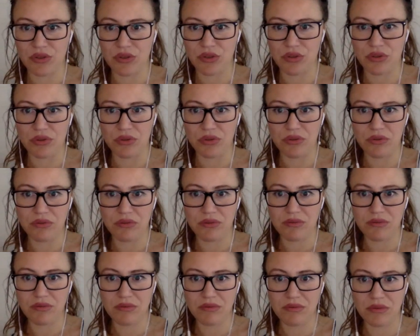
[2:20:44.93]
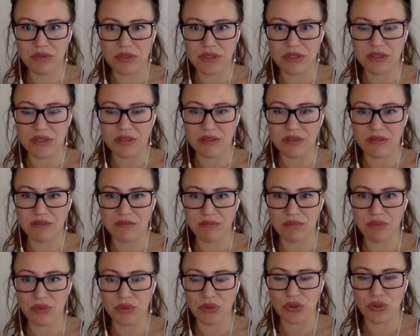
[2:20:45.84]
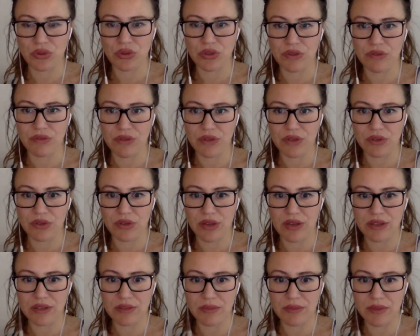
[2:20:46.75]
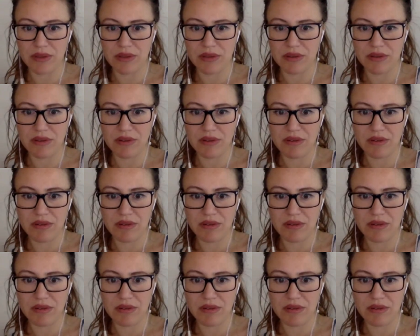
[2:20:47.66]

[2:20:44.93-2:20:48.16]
What do you do with Sun Pluto difficult aspect?